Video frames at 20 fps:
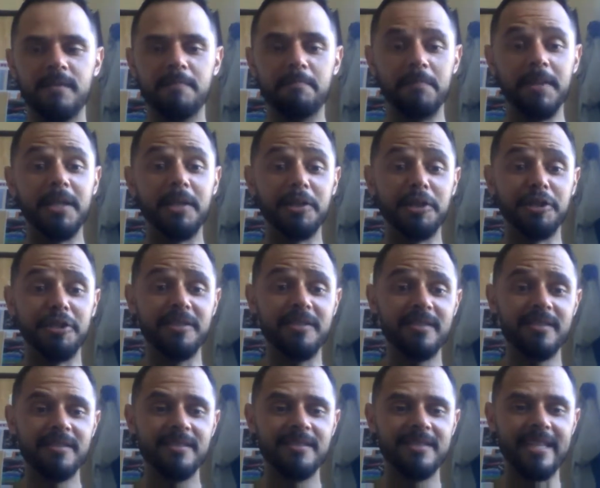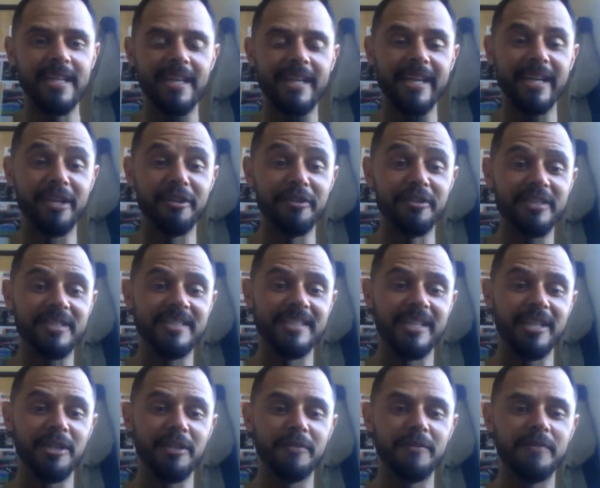be good. Take care of
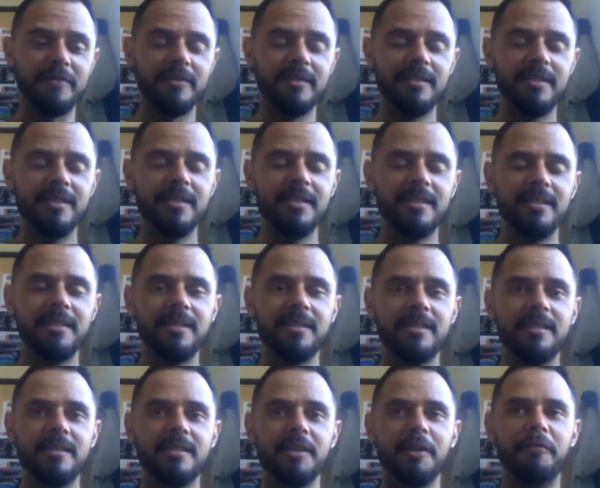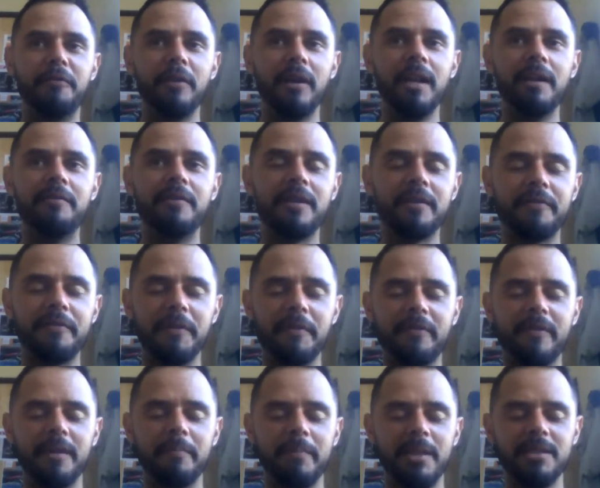yourself. If you live in the fifth
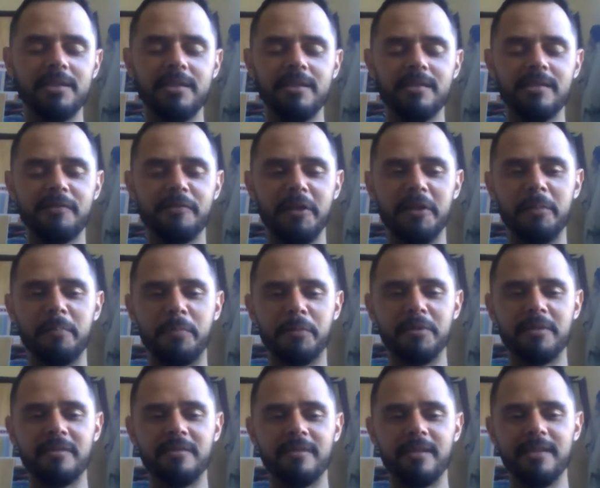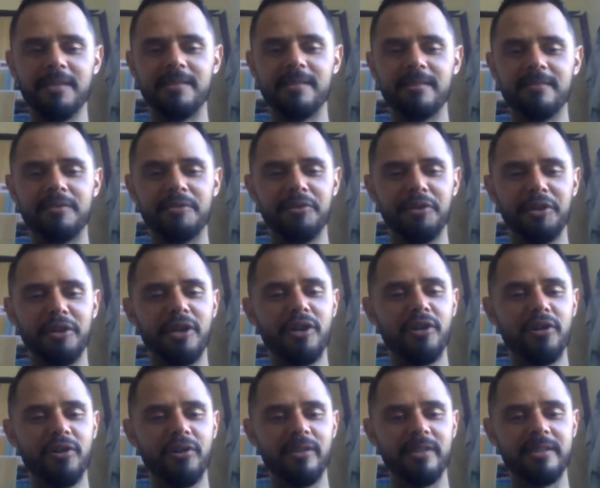dimension, it's very important to listen to your
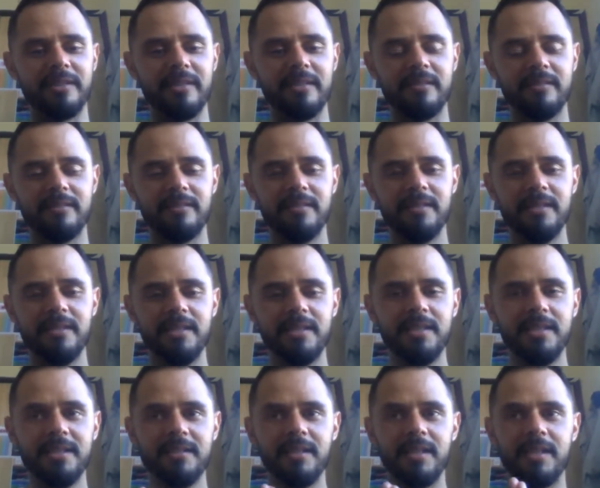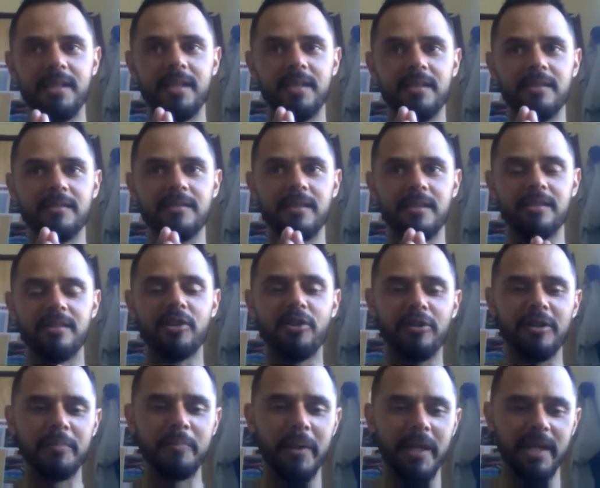heart because it's
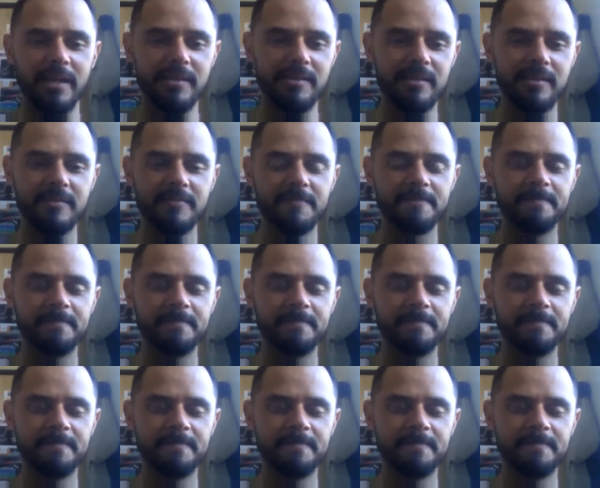heart based,